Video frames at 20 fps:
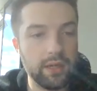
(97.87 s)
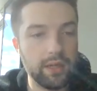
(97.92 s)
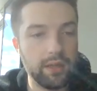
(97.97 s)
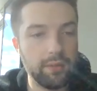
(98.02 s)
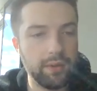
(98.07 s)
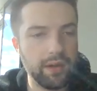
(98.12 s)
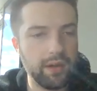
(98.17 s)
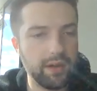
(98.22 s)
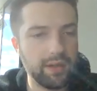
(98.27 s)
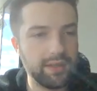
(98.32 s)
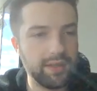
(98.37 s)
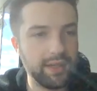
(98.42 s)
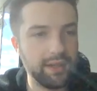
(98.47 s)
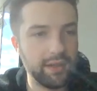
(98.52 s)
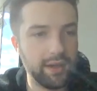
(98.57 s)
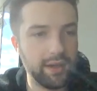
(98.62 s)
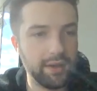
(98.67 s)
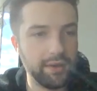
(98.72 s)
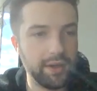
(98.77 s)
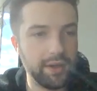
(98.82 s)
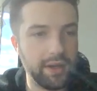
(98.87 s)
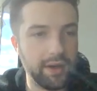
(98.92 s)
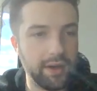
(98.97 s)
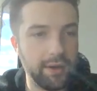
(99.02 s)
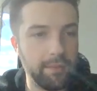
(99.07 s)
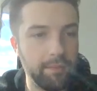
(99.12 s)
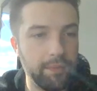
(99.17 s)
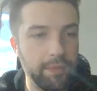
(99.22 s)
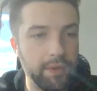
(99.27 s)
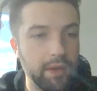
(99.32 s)
Then we got Isaiah Likely
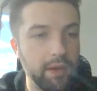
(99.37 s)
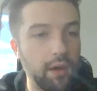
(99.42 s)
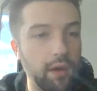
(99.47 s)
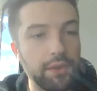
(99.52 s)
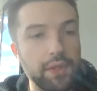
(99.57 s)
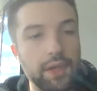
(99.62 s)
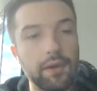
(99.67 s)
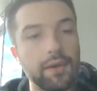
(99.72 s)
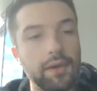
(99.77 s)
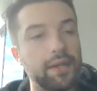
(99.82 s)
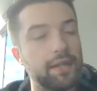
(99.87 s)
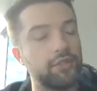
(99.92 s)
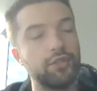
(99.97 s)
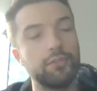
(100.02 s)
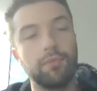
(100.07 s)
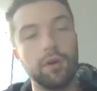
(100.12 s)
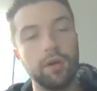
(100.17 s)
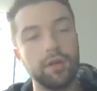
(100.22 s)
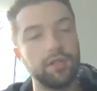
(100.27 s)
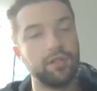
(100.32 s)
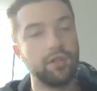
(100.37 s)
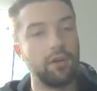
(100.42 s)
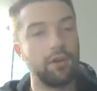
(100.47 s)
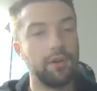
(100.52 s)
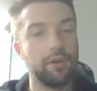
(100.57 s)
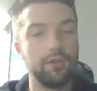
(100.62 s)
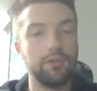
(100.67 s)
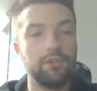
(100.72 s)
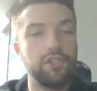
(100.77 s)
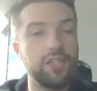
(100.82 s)
here. Oh, there he is, Jamaree
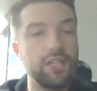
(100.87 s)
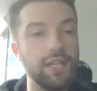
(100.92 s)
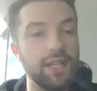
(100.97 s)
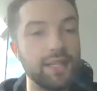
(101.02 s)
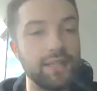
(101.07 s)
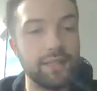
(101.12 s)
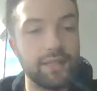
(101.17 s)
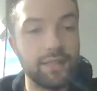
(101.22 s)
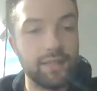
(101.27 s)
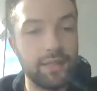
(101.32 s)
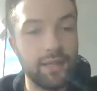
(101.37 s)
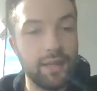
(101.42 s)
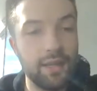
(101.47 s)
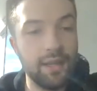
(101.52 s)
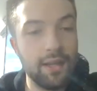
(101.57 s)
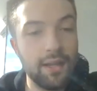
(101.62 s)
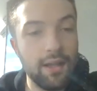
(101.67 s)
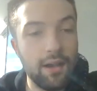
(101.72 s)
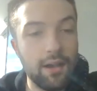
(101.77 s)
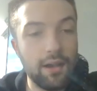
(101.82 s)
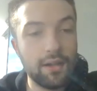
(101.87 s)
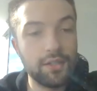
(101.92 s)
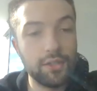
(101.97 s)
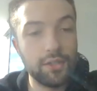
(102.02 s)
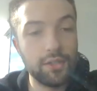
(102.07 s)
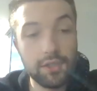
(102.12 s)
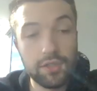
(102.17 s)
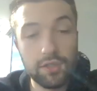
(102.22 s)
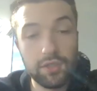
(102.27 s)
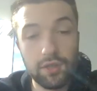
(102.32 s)
Salyer. Jesus. Uh,
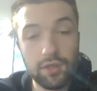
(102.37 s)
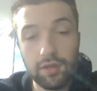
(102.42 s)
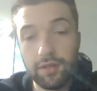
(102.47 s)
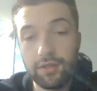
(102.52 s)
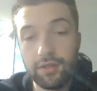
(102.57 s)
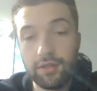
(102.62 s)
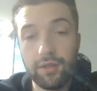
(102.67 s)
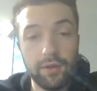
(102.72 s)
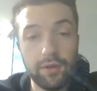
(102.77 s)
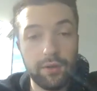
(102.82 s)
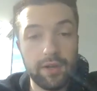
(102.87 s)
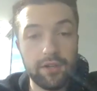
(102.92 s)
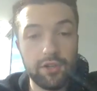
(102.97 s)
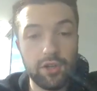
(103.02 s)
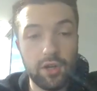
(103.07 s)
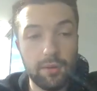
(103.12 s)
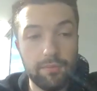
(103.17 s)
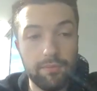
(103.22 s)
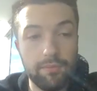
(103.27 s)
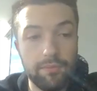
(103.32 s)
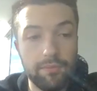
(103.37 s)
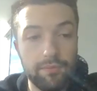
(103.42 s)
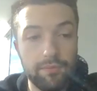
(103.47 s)
Jamaree Salyer is doing a great job.